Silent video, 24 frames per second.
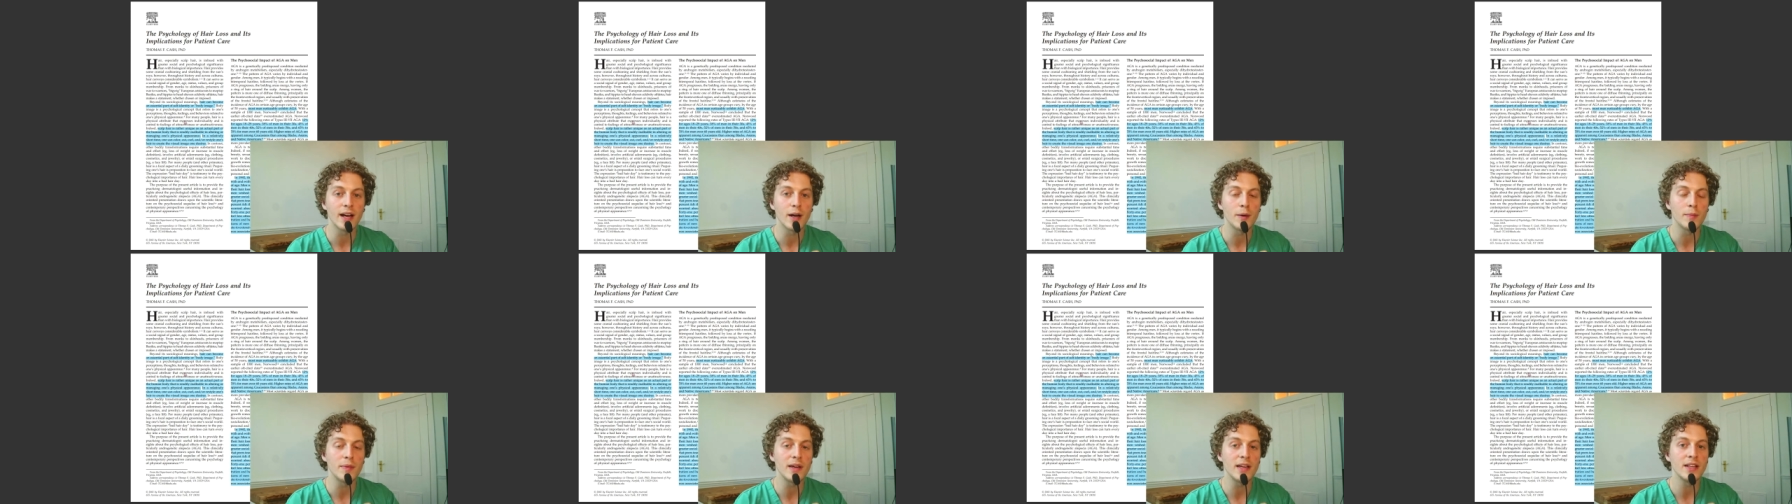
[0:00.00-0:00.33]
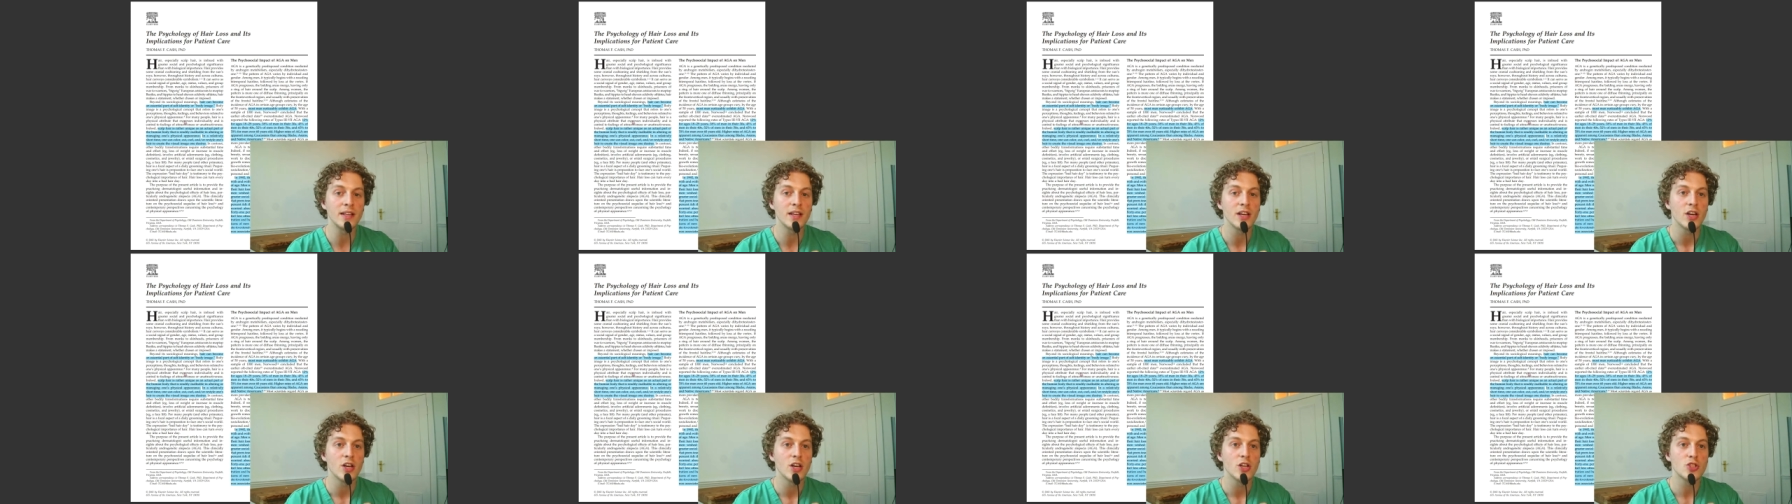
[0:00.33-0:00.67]
I mean,
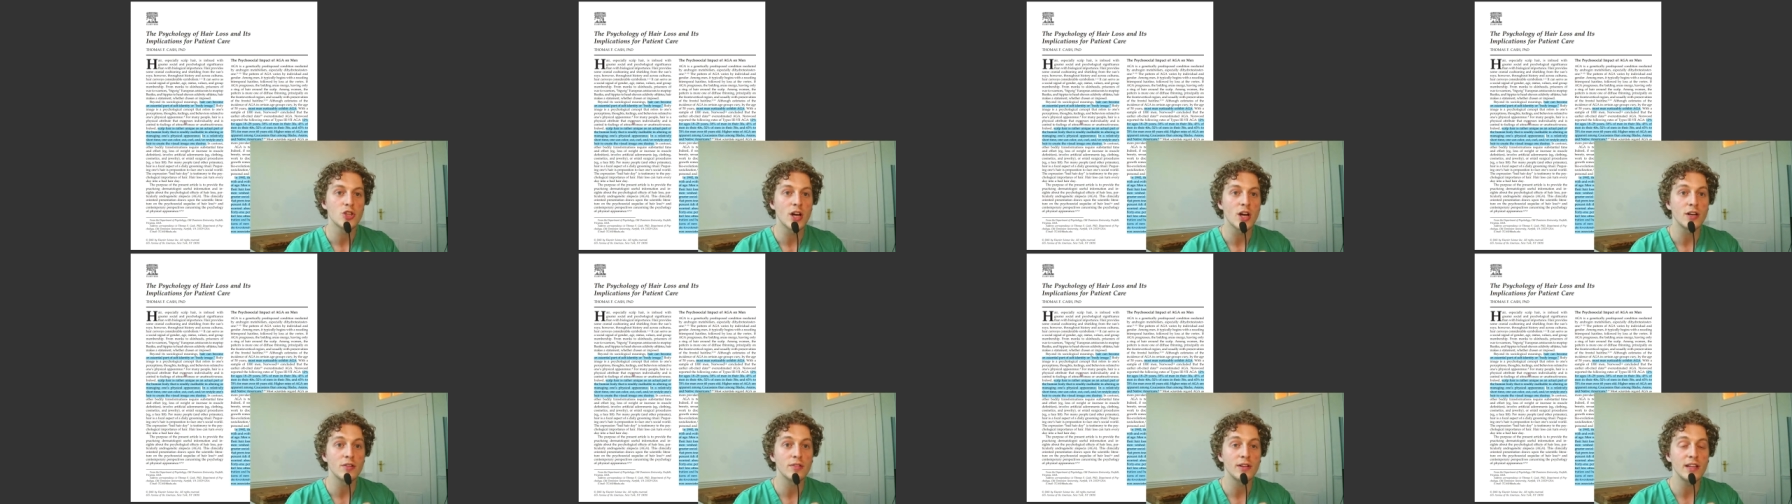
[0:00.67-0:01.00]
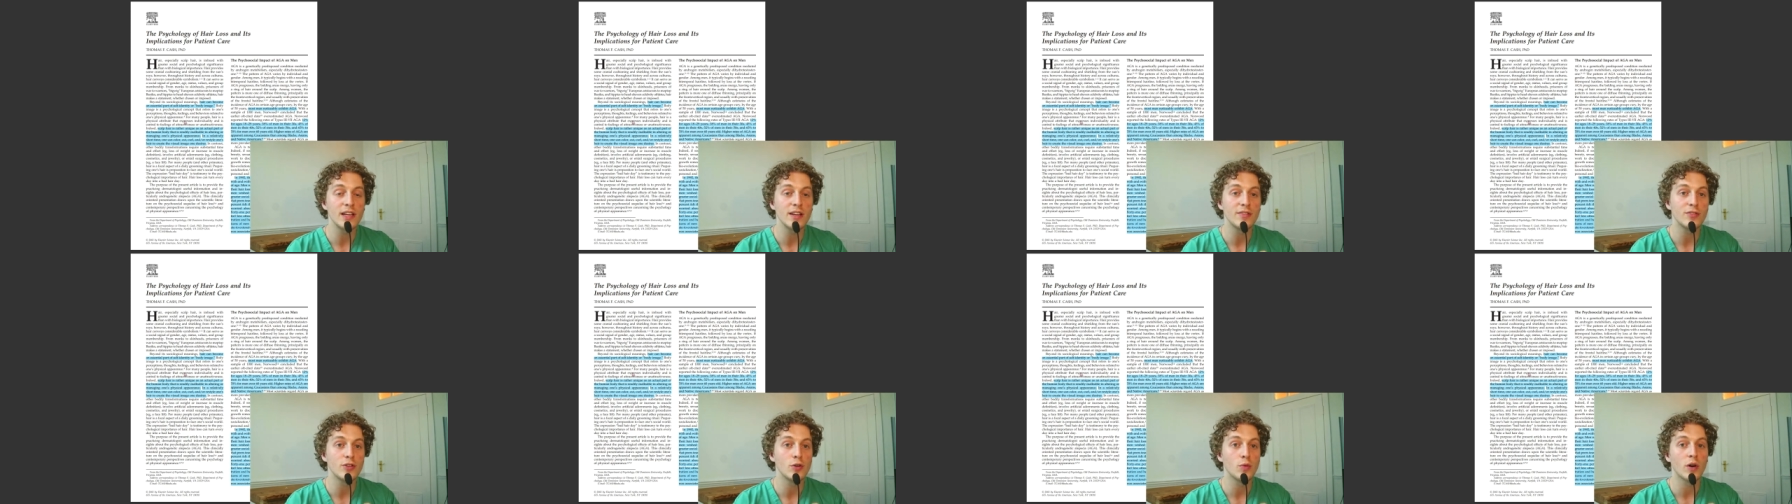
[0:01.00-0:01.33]
generally,
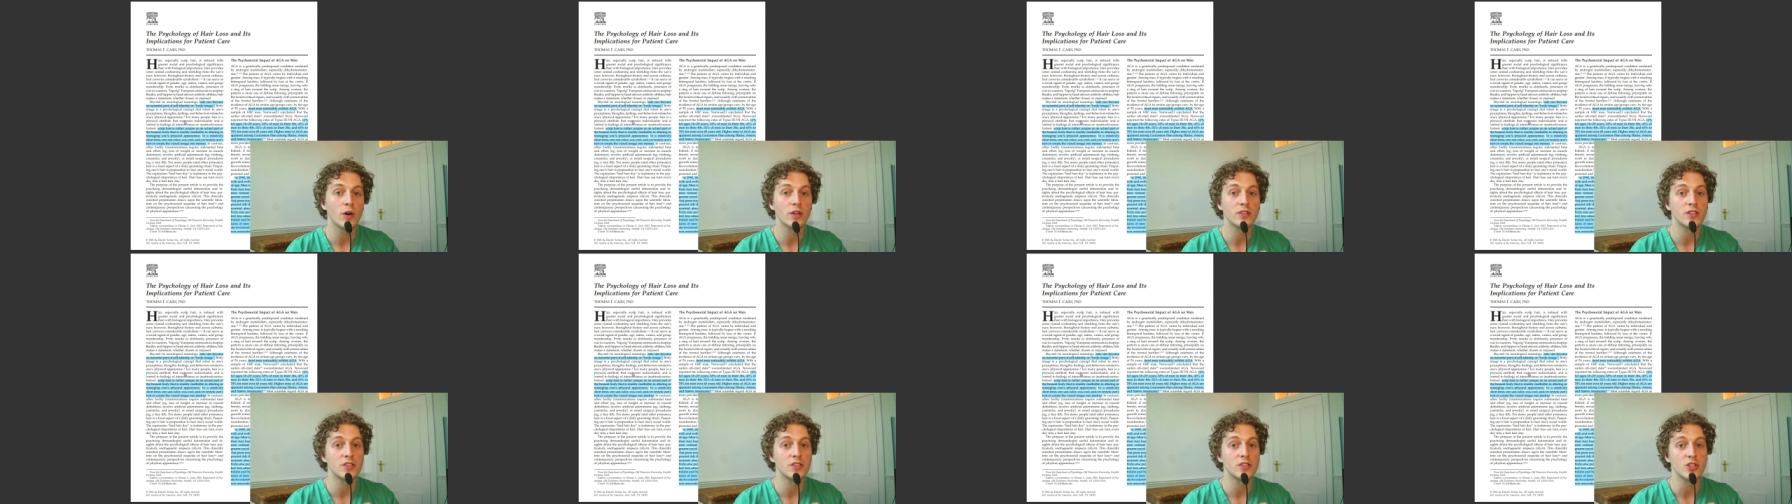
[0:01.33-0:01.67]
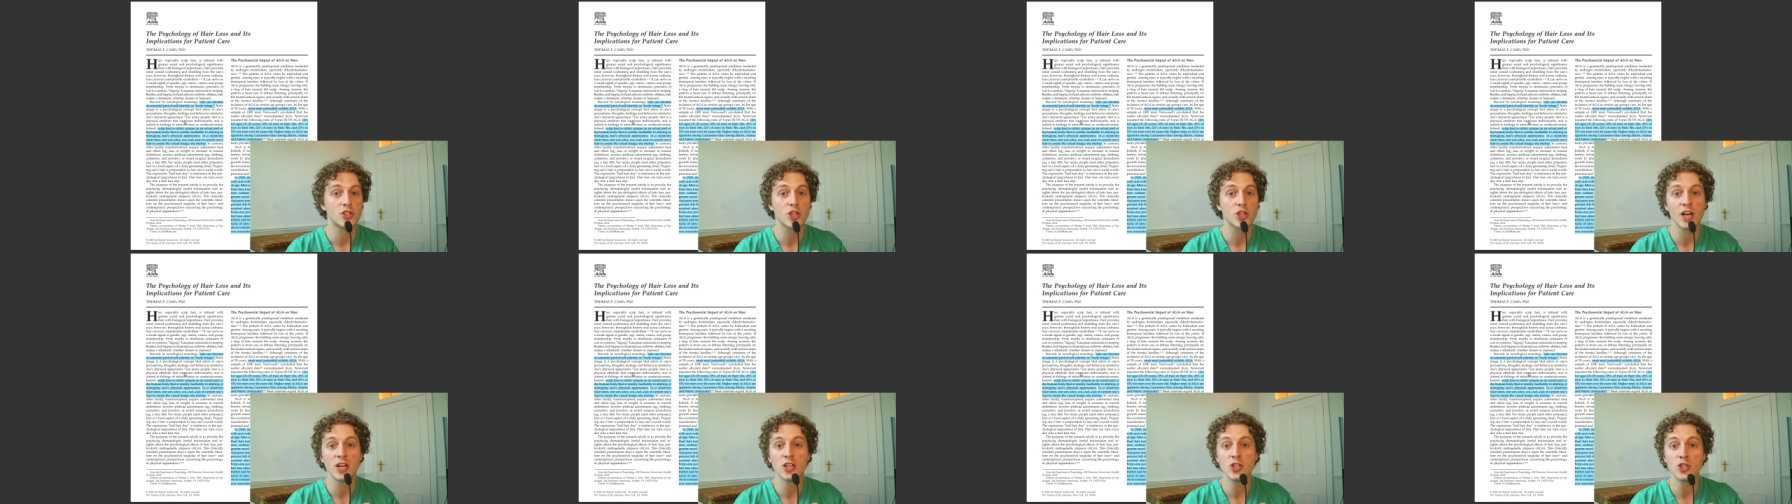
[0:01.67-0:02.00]
if you wanted to
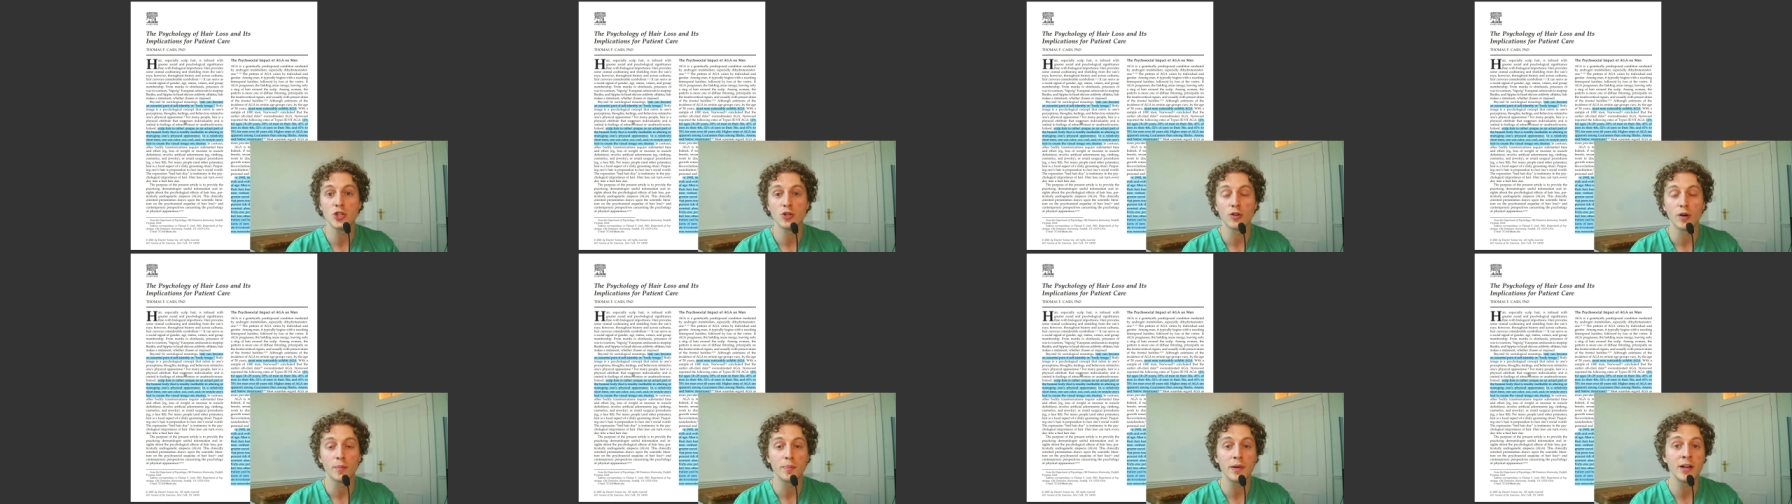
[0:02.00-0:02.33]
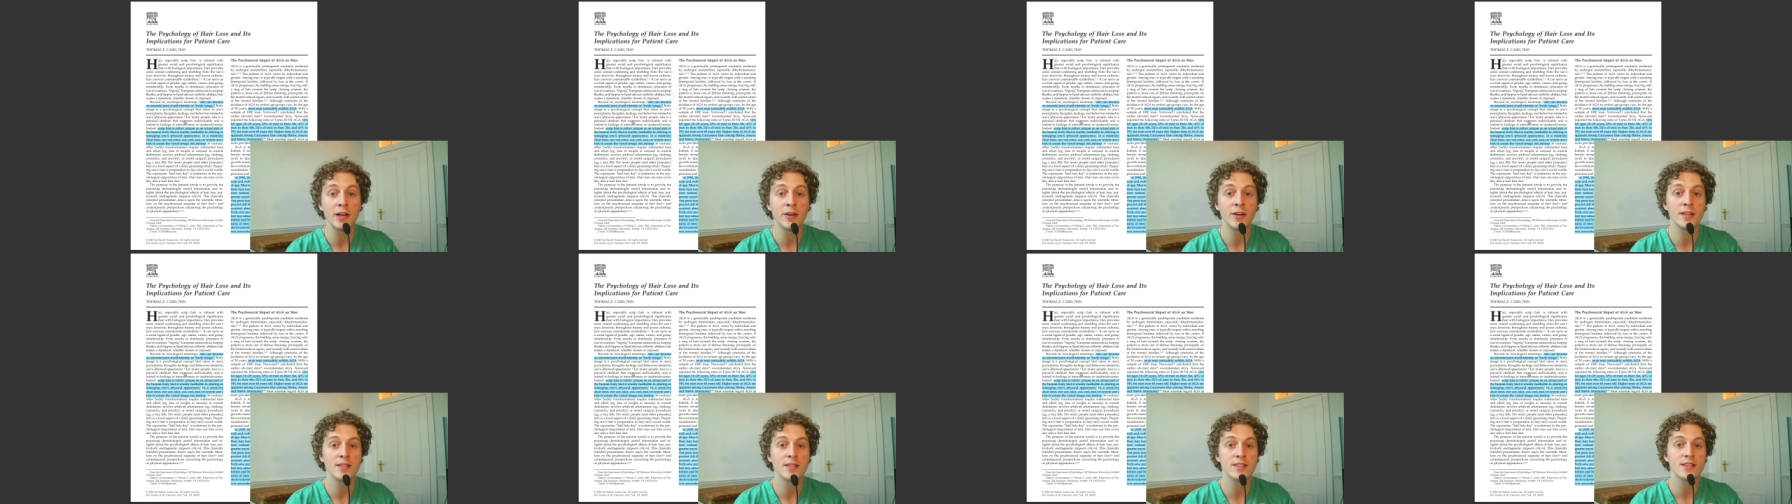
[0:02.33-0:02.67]
change your
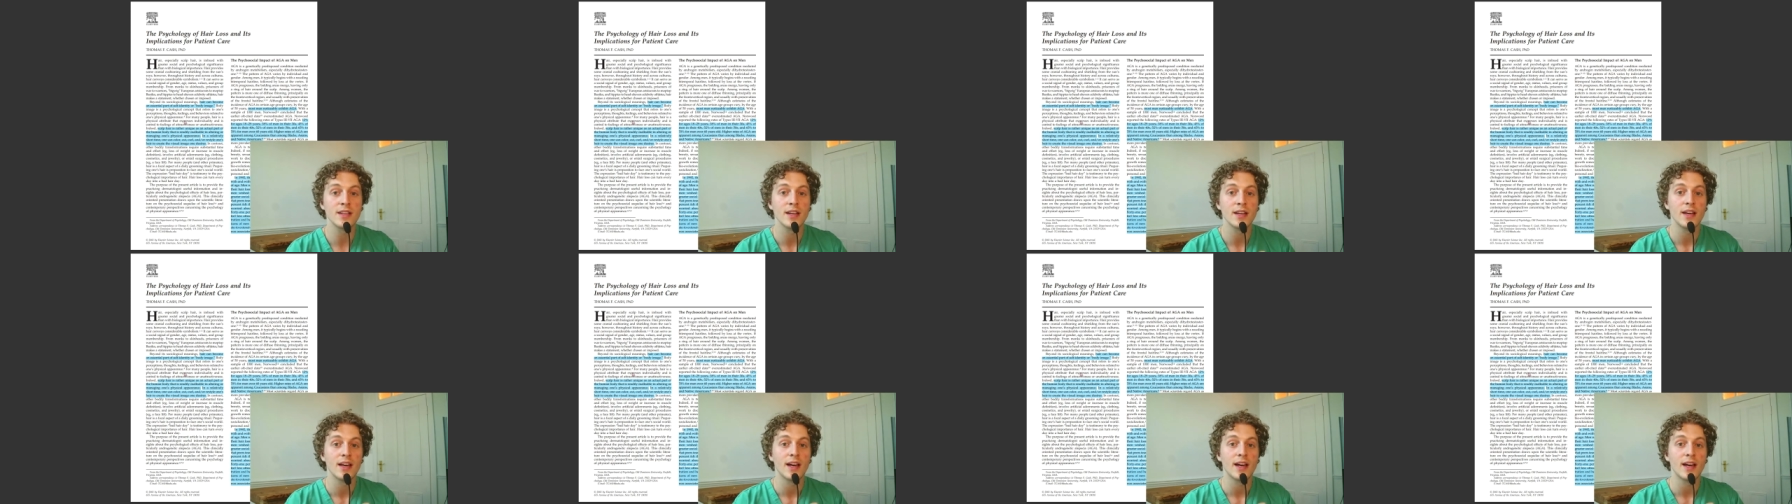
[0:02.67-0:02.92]
appearance,